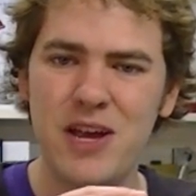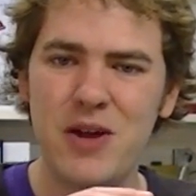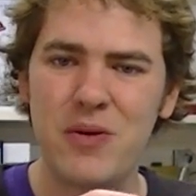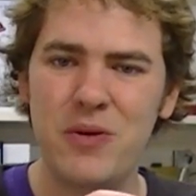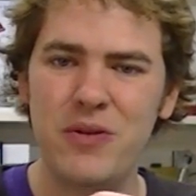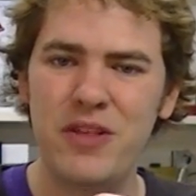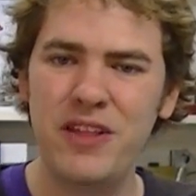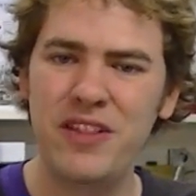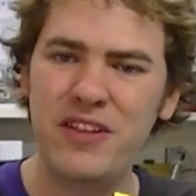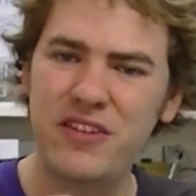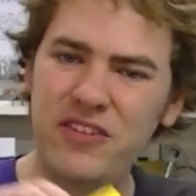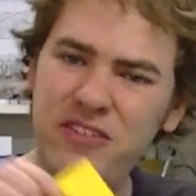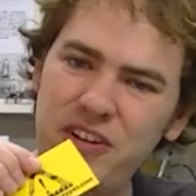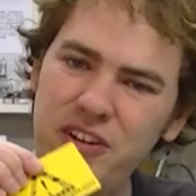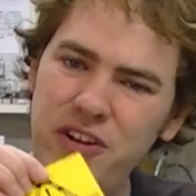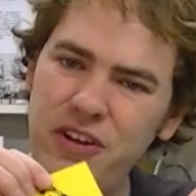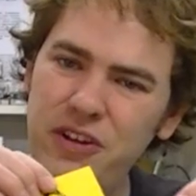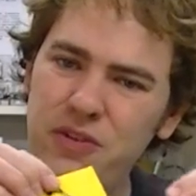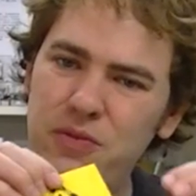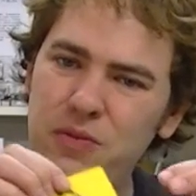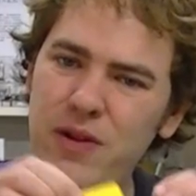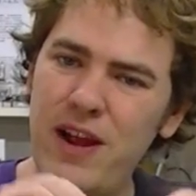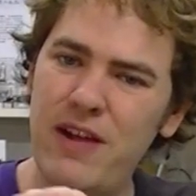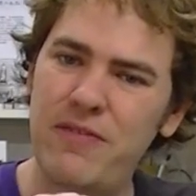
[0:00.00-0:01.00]
We think this is a
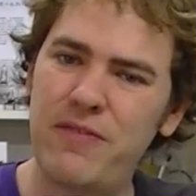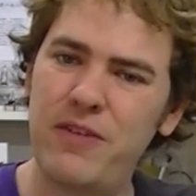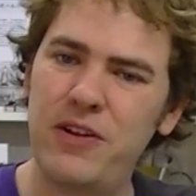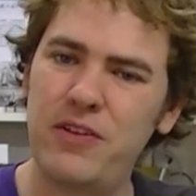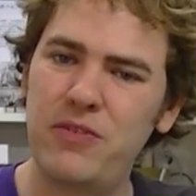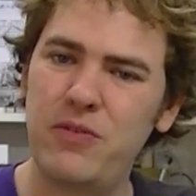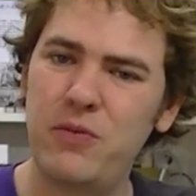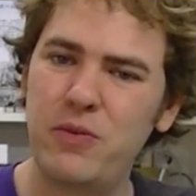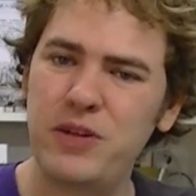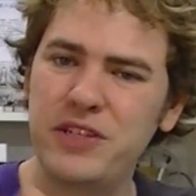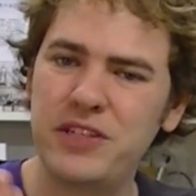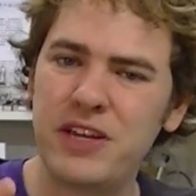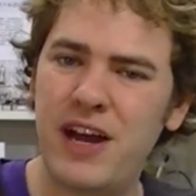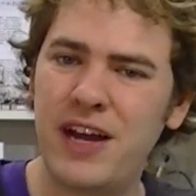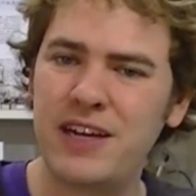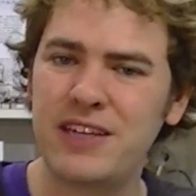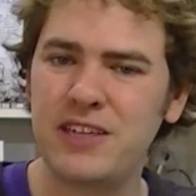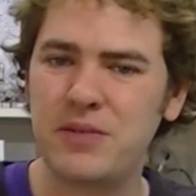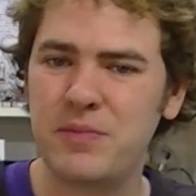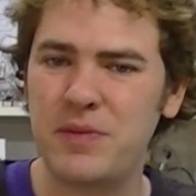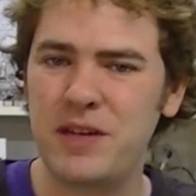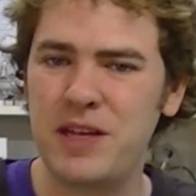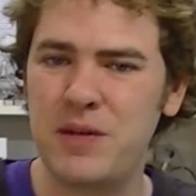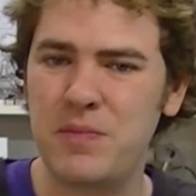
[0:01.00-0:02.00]
good reference. When we talk
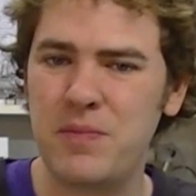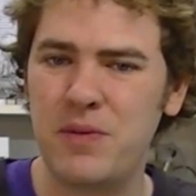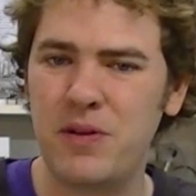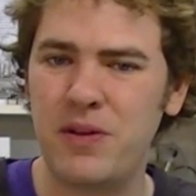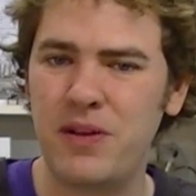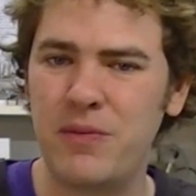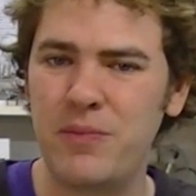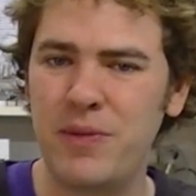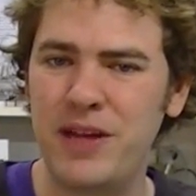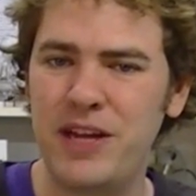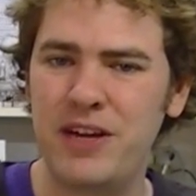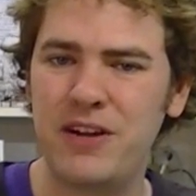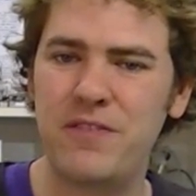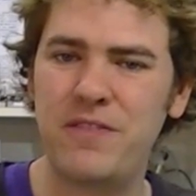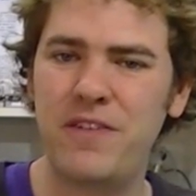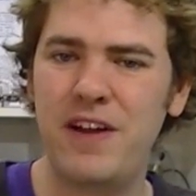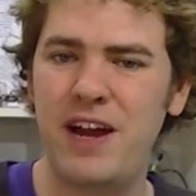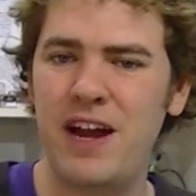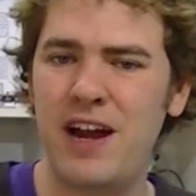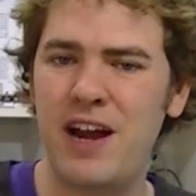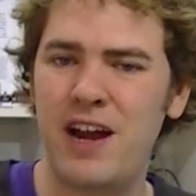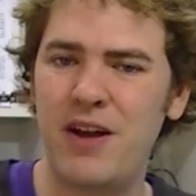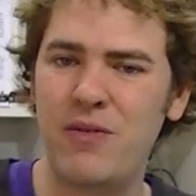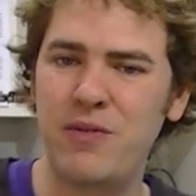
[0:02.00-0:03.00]
to people at Maker
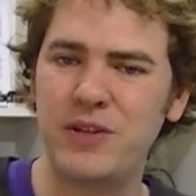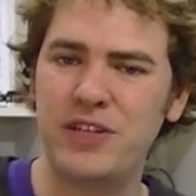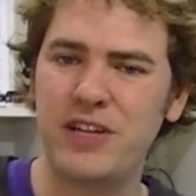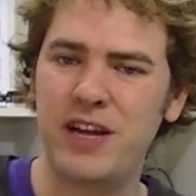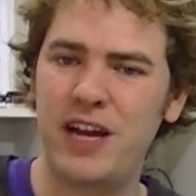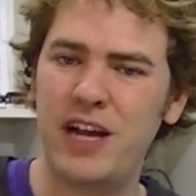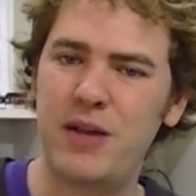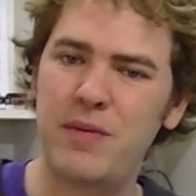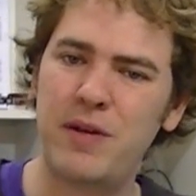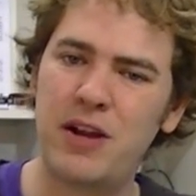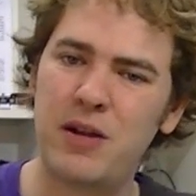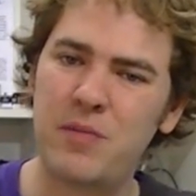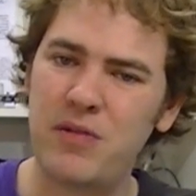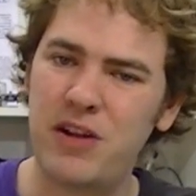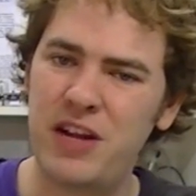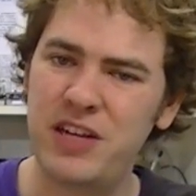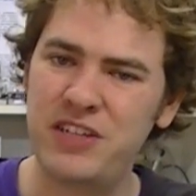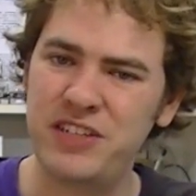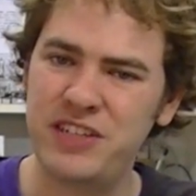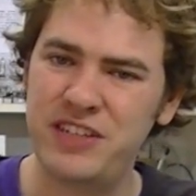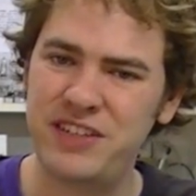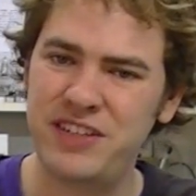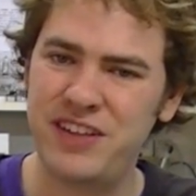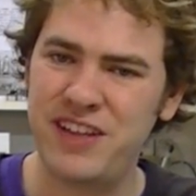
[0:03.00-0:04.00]
Faire and we talk about our
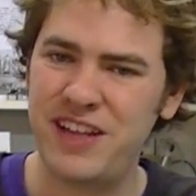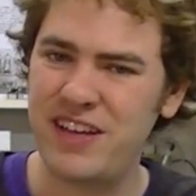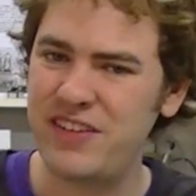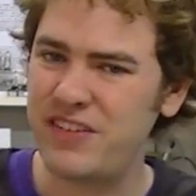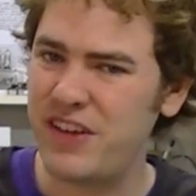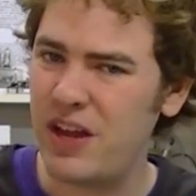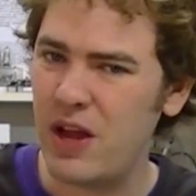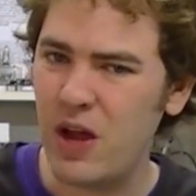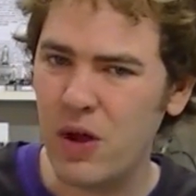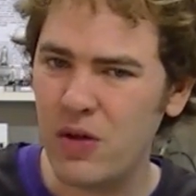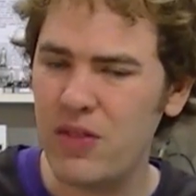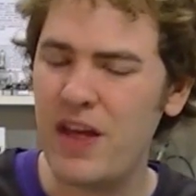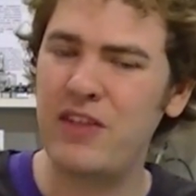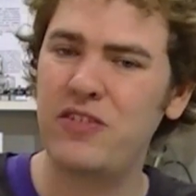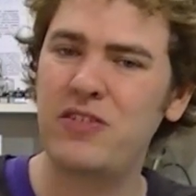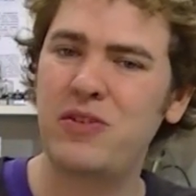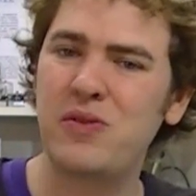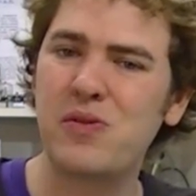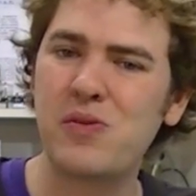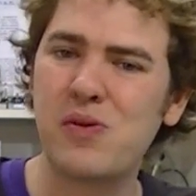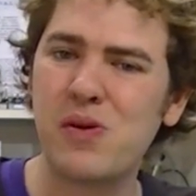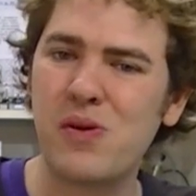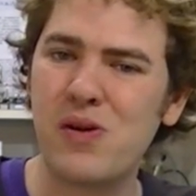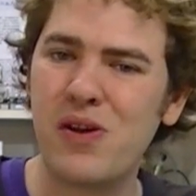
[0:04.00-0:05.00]
projects and they say, oh, that's
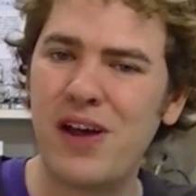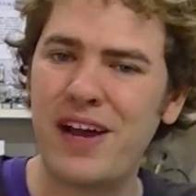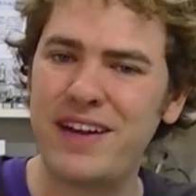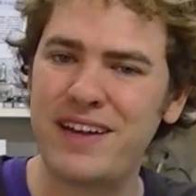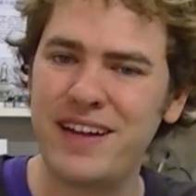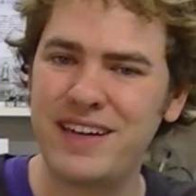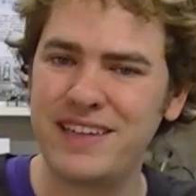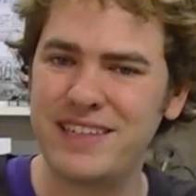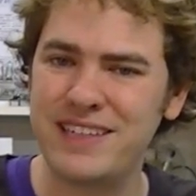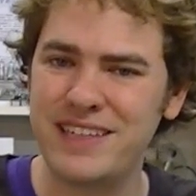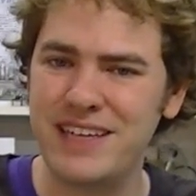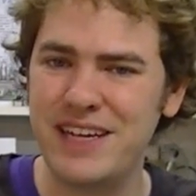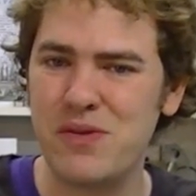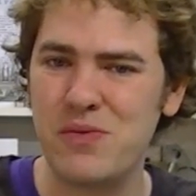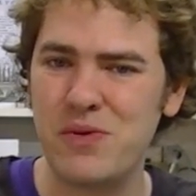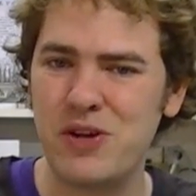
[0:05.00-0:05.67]
cool, I'd like to get